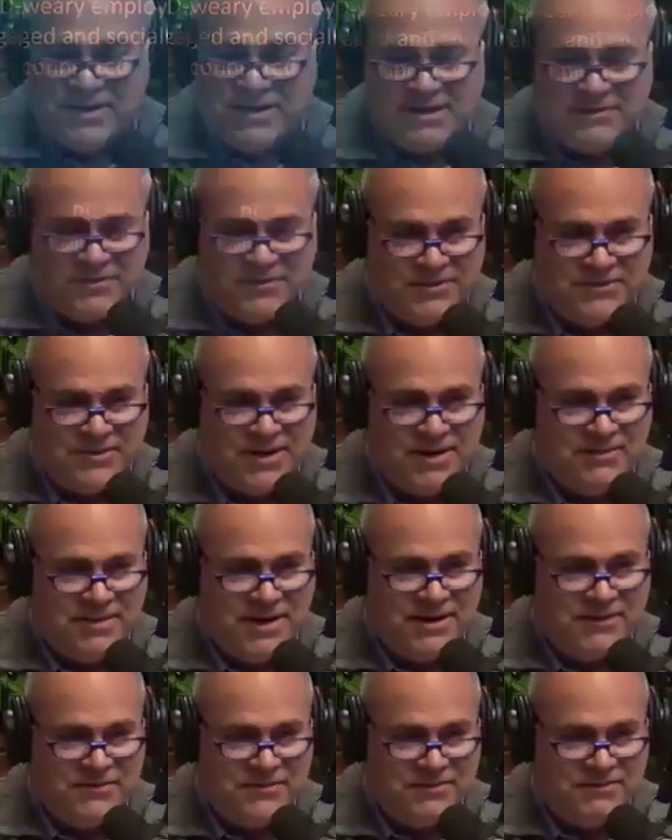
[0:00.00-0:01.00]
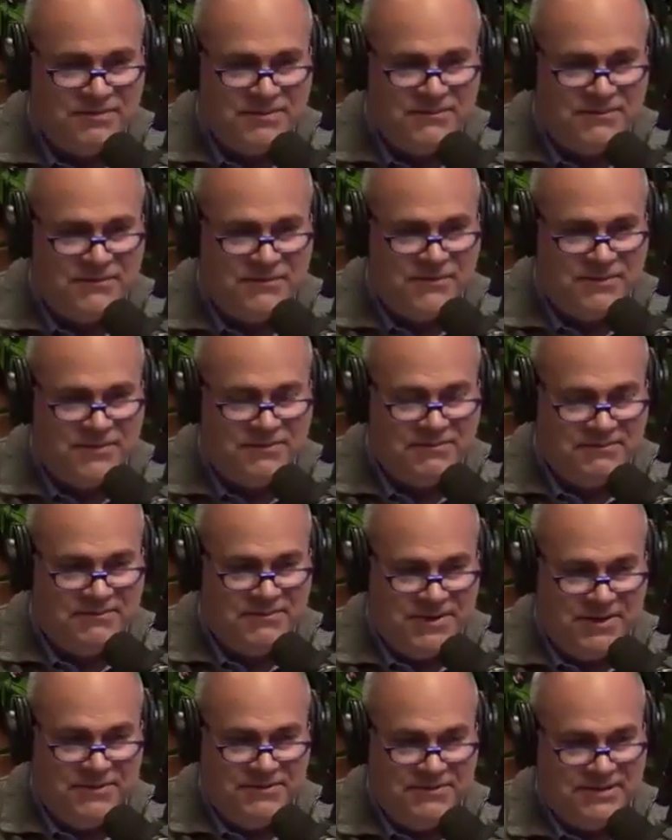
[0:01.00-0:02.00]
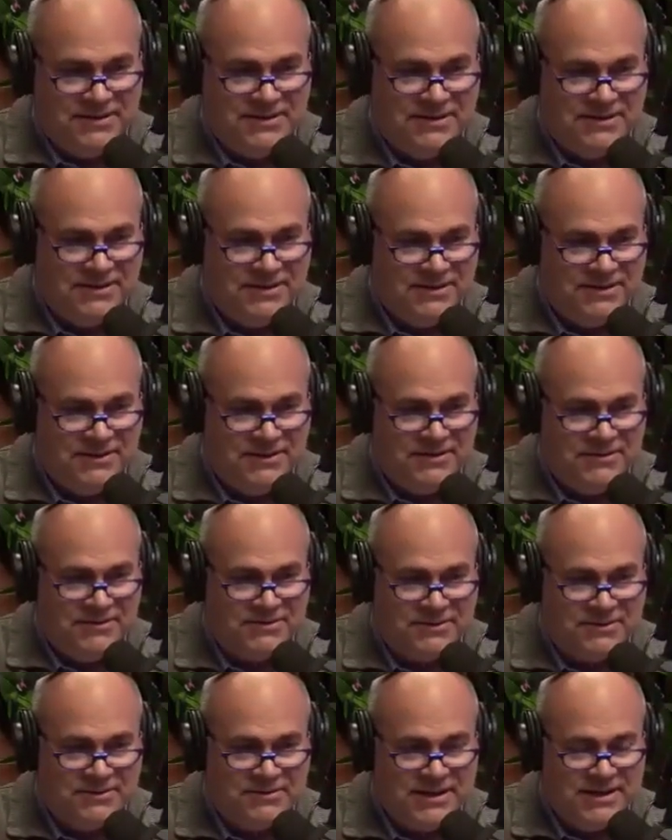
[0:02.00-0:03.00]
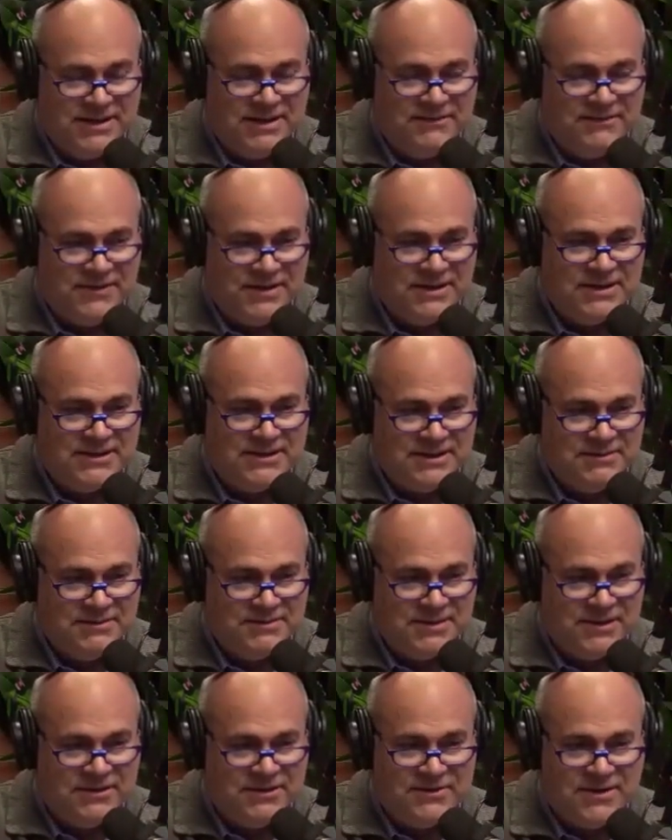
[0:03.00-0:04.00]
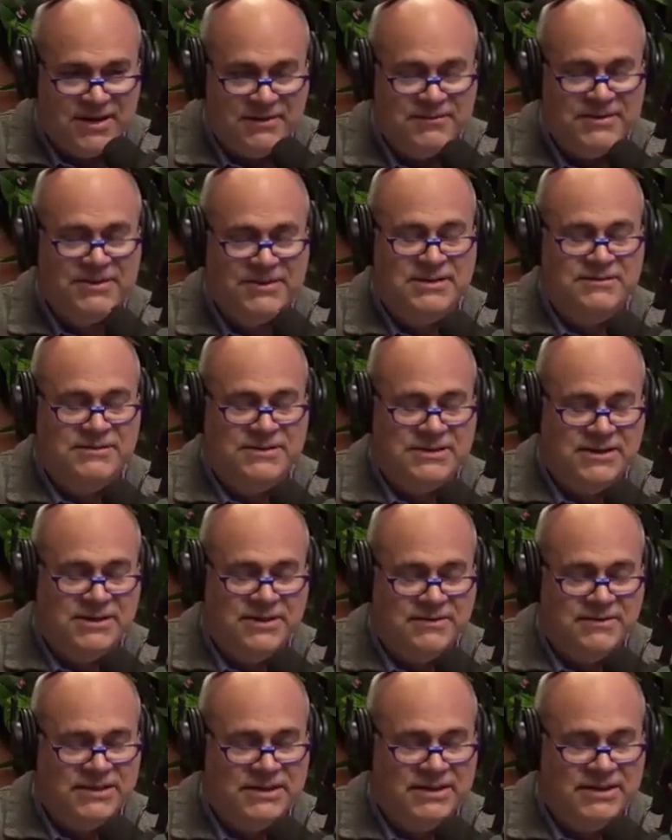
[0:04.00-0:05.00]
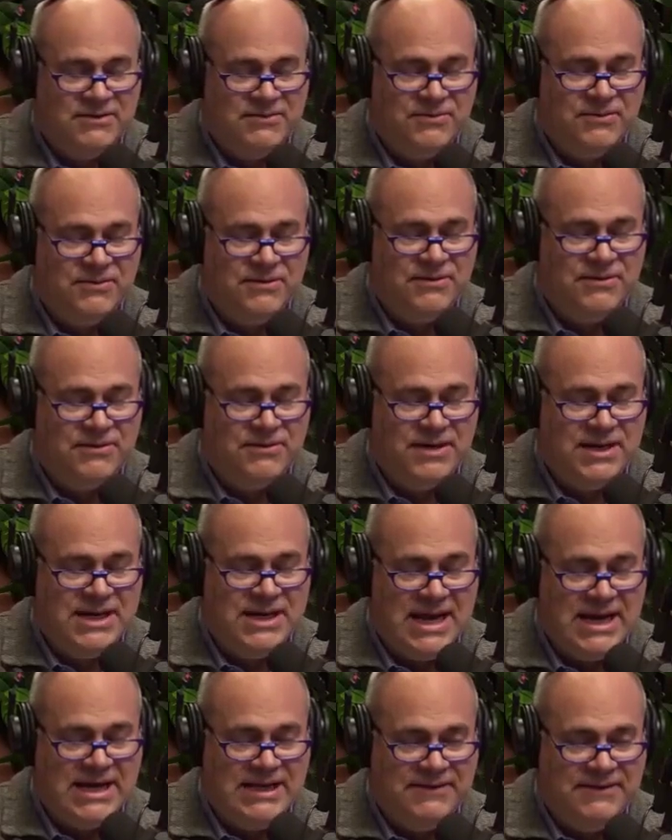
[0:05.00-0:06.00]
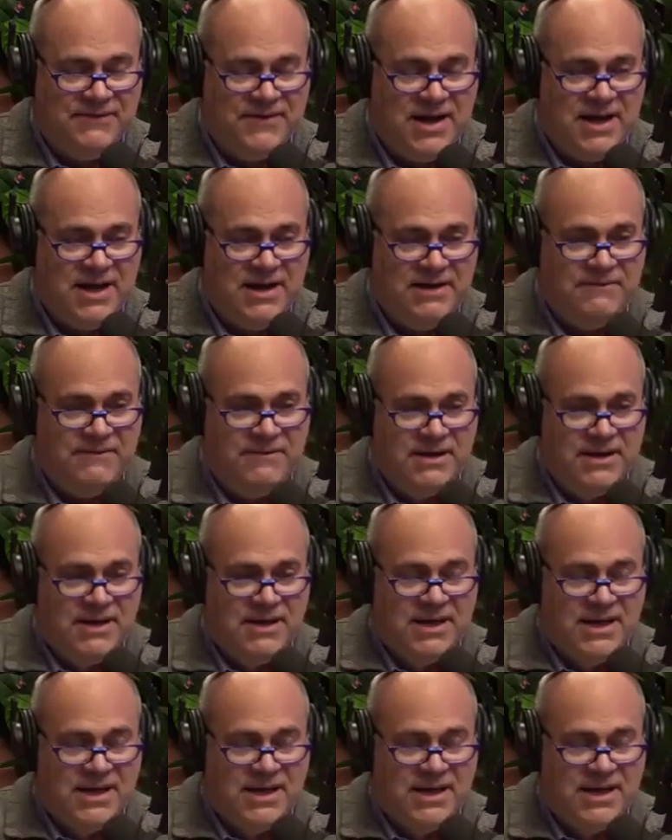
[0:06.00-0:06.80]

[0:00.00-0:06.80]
One time we were driving back from from Houston to Oklahoma, and I fell asleep and let her drive, and she was going 95